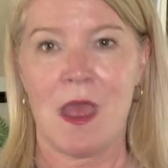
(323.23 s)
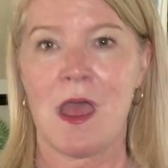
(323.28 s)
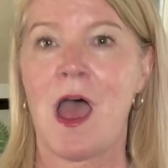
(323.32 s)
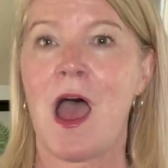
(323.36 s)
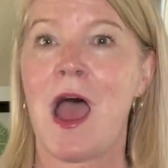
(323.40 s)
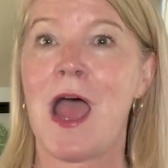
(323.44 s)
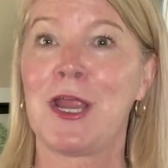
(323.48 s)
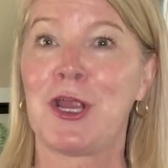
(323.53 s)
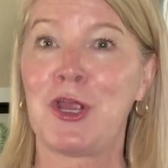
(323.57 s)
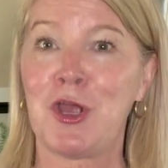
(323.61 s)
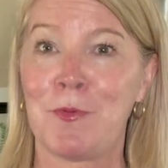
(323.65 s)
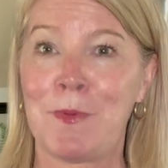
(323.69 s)

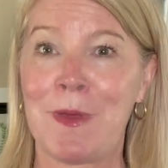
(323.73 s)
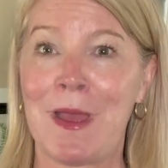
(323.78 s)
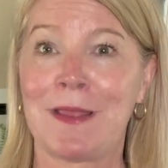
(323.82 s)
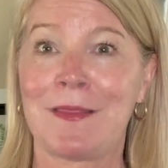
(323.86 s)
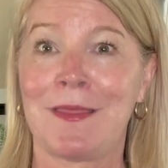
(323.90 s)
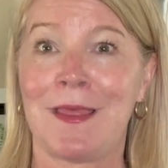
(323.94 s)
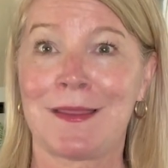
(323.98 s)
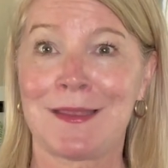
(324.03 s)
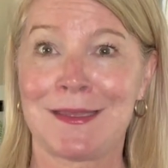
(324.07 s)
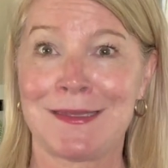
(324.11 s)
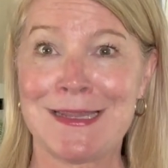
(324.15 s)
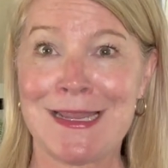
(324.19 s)
I go back
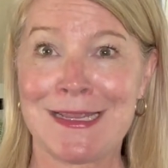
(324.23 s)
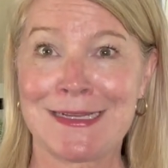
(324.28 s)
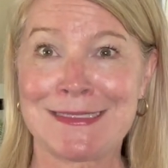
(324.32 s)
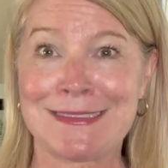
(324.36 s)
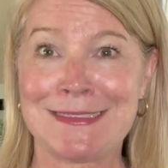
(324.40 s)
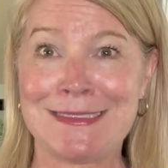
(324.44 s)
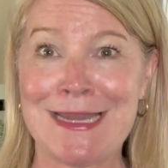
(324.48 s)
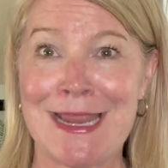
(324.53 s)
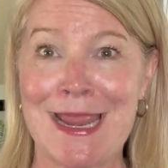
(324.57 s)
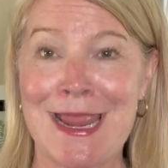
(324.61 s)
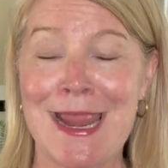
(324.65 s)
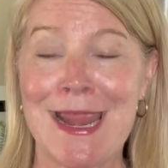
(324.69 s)
the next
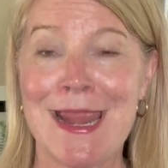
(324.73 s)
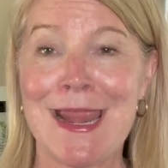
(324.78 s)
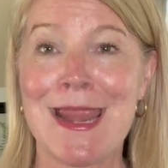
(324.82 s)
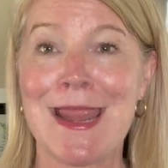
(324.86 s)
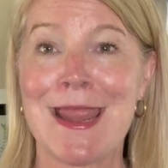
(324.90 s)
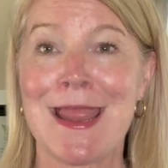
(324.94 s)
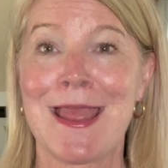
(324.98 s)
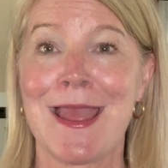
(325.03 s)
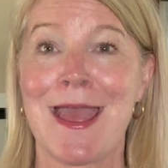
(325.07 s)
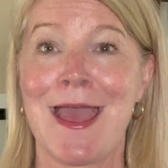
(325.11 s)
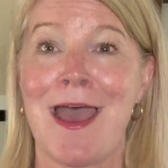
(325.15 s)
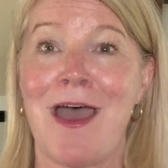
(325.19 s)
day,
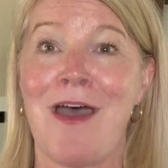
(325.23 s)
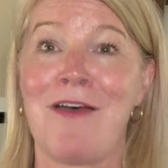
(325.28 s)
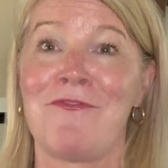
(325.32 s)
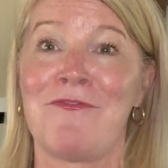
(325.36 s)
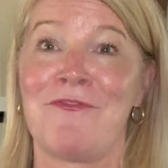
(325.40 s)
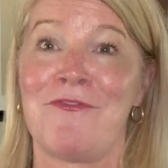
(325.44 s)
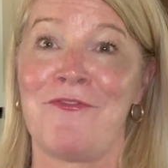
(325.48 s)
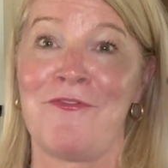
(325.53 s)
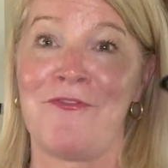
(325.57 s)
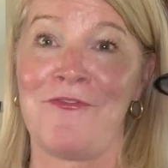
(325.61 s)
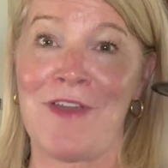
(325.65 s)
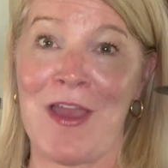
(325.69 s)

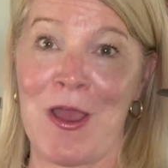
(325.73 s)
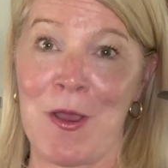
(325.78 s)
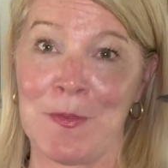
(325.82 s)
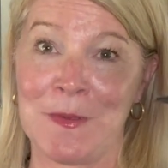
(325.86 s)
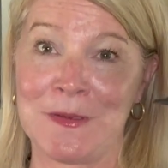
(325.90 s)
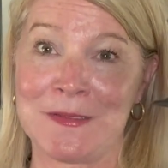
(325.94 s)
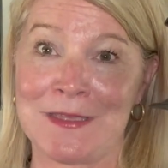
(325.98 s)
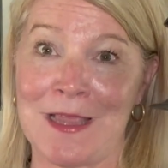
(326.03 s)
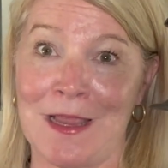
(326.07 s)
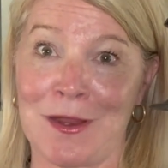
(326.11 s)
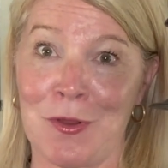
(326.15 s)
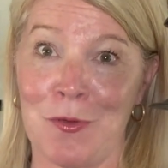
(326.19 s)
found the
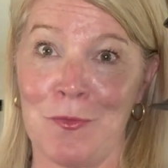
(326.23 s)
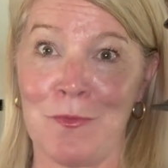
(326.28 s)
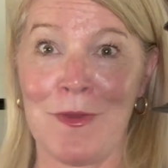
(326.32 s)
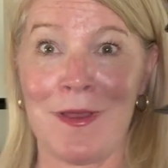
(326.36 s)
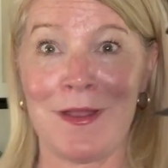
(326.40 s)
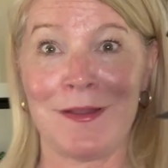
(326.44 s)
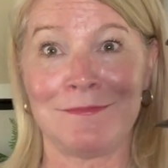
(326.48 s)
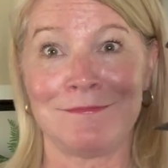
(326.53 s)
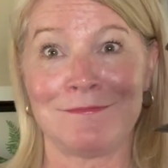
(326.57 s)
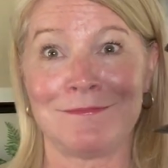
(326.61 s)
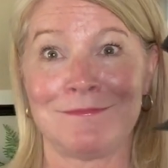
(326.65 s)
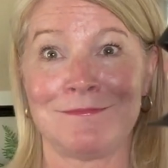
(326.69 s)
second
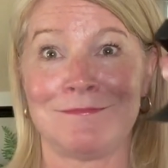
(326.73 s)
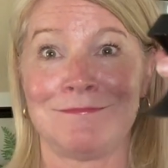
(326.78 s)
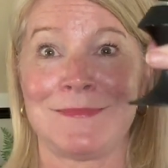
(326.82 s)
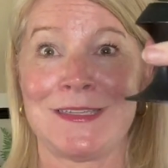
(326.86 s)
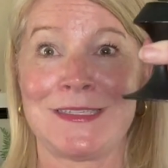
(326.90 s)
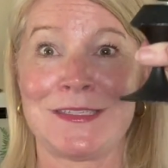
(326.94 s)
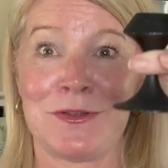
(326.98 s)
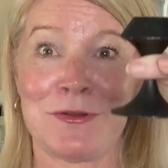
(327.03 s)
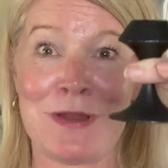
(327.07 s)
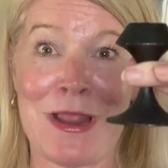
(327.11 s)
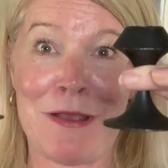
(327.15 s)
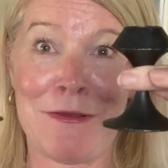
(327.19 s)
one.
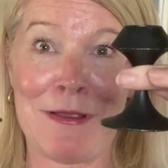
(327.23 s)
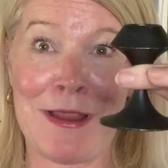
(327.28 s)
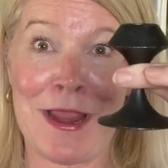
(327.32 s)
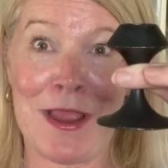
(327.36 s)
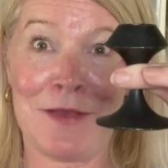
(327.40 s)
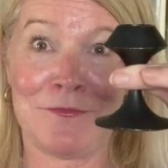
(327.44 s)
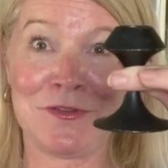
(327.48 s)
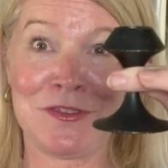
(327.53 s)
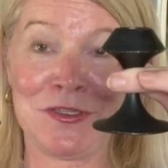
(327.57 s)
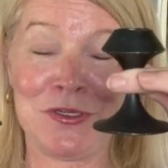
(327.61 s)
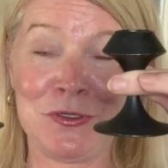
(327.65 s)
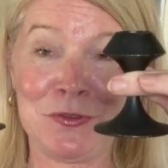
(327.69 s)
So now I
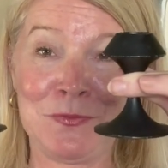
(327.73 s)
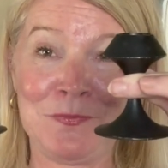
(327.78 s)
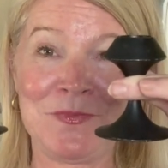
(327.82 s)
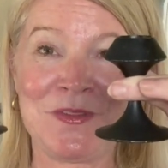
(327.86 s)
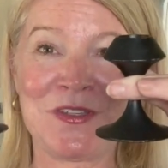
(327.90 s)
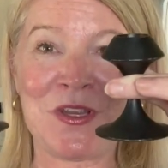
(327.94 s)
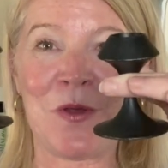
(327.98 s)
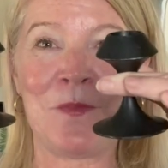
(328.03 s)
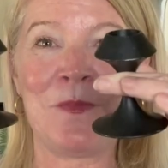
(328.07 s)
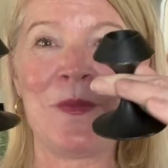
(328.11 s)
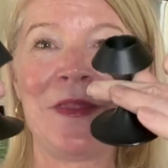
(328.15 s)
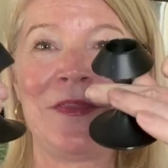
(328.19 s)
have two.
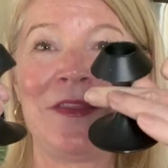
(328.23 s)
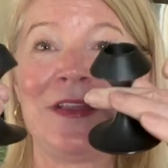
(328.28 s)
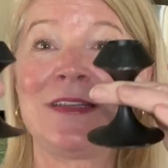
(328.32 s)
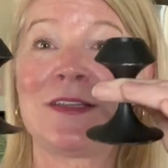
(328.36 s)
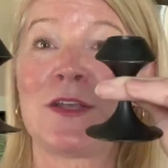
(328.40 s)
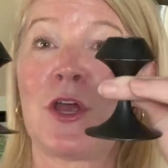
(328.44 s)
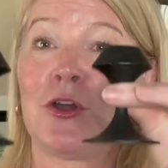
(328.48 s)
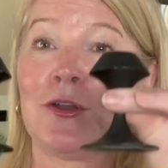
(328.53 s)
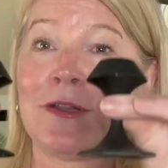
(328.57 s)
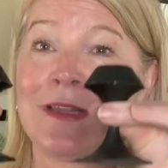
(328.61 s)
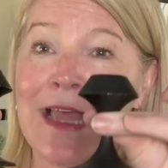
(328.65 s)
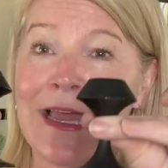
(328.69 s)
So these
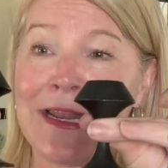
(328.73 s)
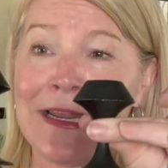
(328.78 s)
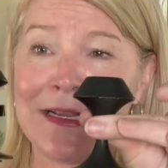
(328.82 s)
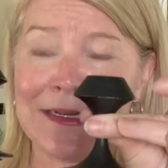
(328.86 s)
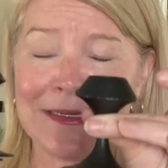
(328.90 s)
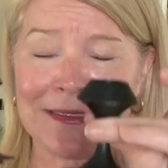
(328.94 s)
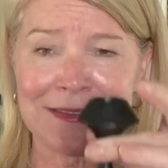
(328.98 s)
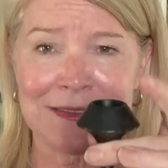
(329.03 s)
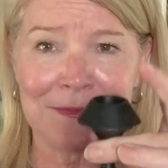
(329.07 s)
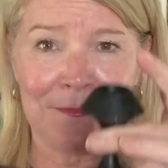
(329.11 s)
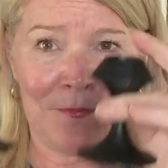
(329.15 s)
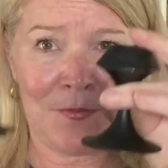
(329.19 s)
are
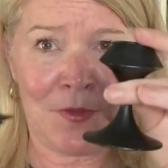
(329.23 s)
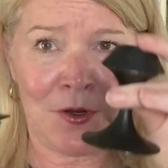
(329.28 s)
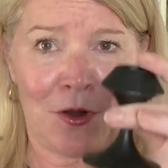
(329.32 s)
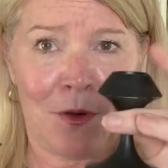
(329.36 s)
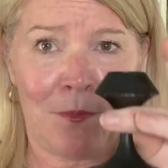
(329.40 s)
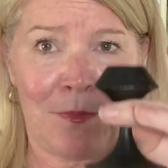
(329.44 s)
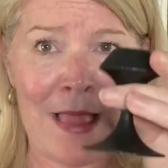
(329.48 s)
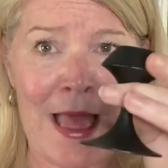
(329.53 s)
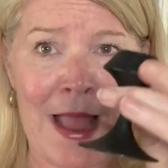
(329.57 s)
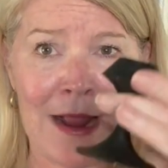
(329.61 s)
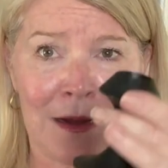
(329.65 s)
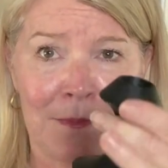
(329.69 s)
Lennox. They're a
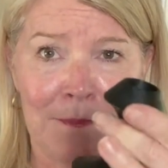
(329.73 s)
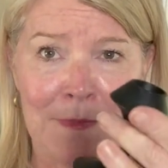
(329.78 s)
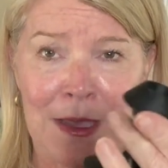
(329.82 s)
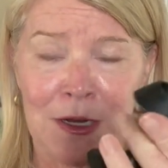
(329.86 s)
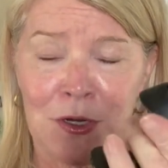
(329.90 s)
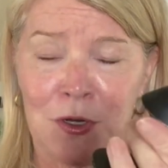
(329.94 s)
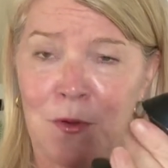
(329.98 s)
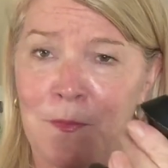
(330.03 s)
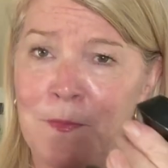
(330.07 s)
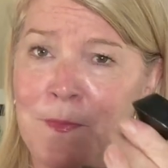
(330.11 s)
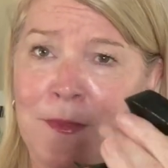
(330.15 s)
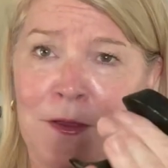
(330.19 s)
black
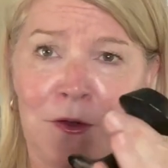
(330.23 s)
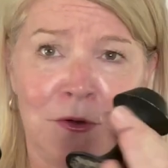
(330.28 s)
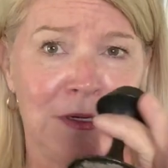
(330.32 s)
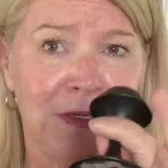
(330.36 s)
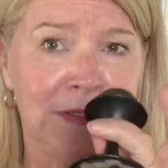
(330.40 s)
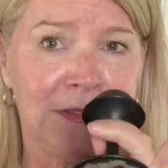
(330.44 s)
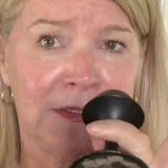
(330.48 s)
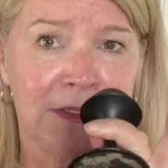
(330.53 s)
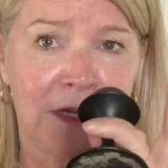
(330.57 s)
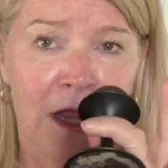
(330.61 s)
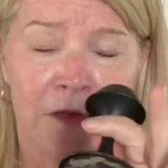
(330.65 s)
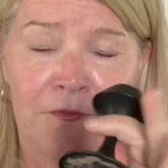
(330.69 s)
metal. There is
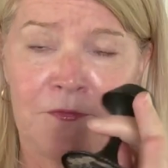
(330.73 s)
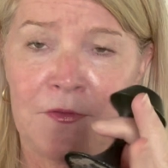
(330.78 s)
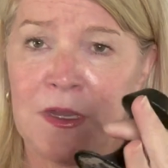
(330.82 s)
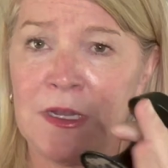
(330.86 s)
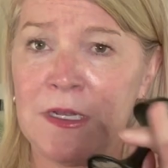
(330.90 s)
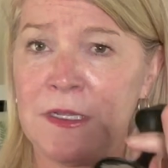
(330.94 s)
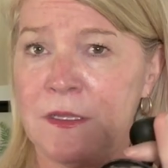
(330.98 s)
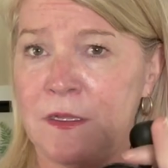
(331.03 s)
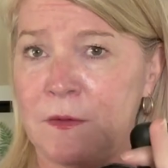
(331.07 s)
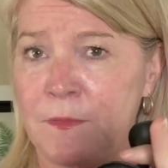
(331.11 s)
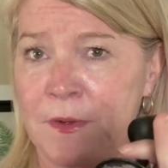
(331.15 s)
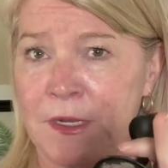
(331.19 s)
scuffing, a
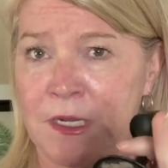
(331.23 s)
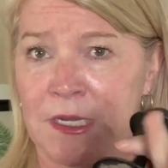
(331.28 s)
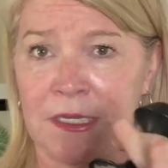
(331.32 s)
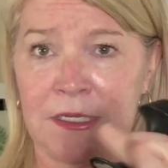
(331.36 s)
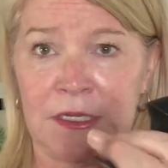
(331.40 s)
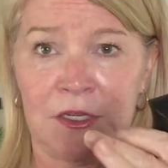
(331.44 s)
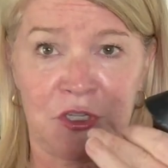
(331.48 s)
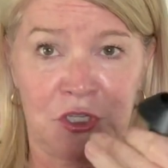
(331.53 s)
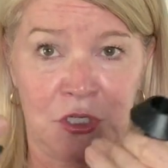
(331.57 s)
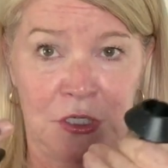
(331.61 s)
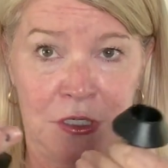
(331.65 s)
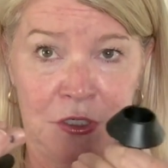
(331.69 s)
little bit of
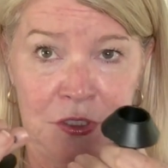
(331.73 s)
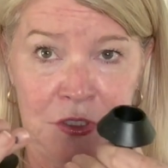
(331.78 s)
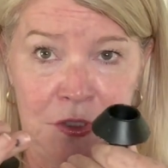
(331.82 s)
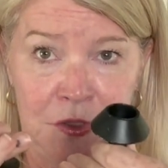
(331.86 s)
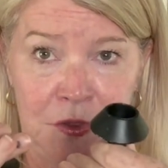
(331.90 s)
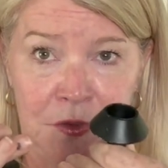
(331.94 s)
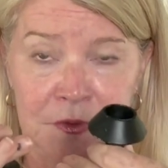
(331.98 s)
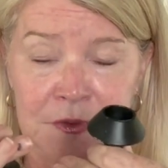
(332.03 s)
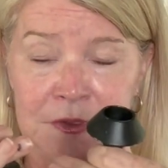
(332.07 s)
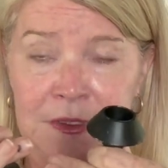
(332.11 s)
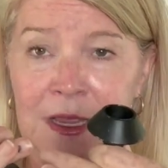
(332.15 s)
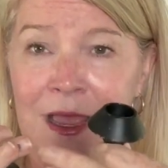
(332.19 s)
condition
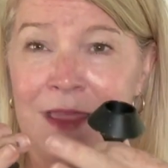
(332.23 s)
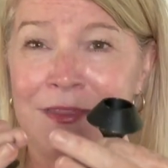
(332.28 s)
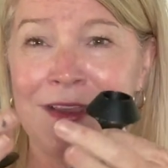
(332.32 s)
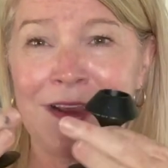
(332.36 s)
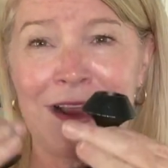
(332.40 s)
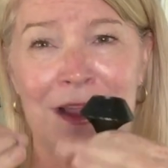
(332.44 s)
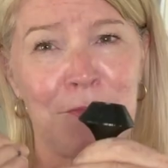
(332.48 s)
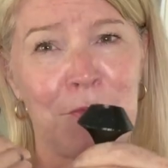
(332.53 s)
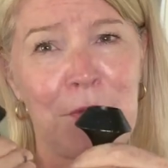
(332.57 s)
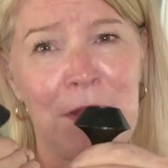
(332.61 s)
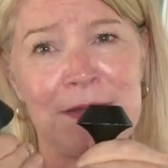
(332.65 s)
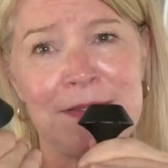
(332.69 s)
issues. I think I
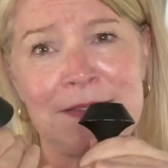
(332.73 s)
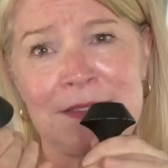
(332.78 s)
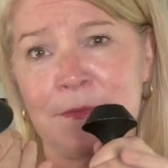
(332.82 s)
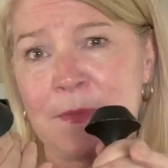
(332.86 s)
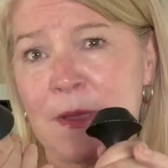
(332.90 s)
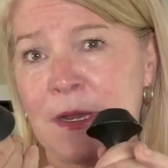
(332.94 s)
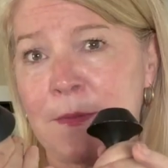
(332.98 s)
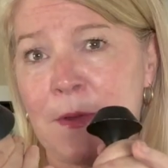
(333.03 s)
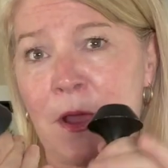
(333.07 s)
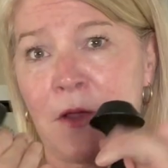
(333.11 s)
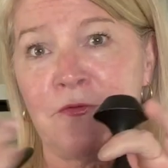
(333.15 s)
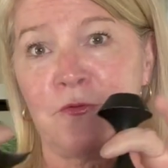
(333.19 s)
priced them at
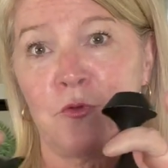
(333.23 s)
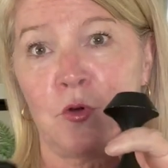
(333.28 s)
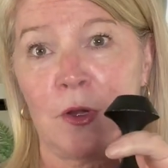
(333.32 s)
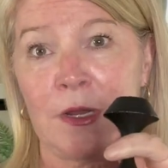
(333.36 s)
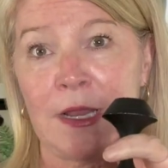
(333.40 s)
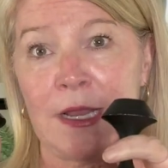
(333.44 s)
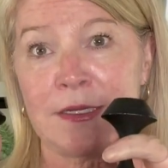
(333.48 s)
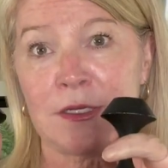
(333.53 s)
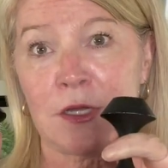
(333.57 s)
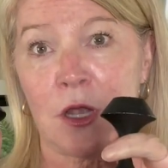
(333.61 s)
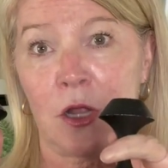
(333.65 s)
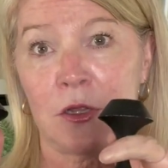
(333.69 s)
about
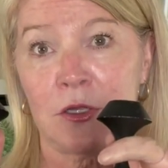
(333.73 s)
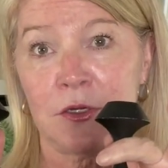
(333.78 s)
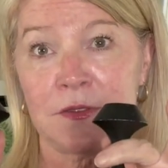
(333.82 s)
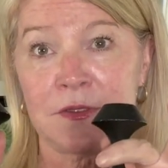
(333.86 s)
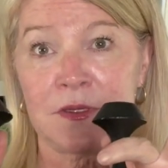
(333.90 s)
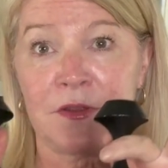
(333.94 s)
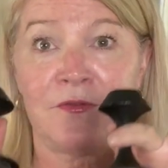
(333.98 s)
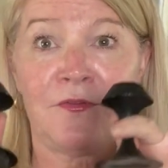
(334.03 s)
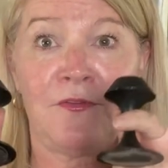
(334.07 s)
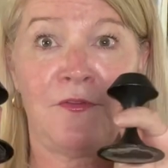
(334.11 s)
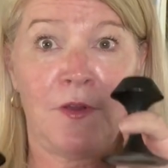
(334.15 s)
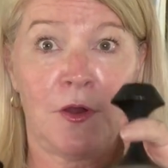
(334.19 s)
$48.
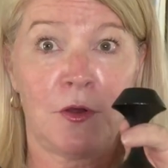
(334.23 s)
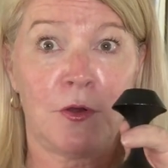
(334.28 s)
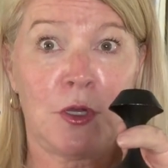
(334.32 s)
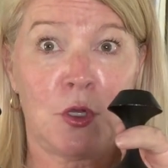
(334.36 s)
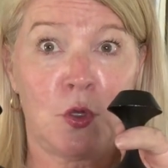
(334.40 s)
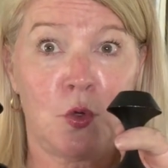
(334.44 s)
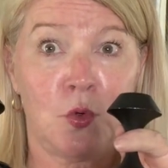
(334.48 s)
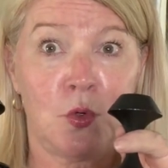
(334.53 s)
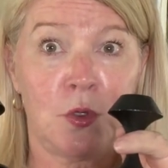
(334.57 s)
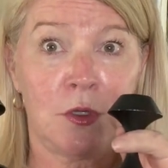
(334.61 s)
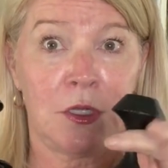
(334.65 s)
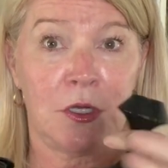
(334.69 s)
Very
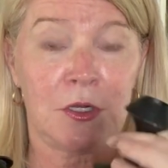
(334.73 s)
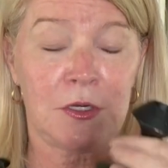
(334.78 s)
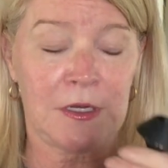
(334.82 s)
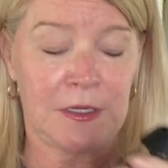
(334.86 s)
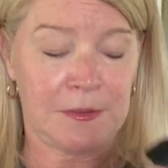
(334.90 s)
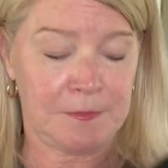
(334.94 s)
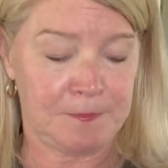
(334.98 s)
cool look.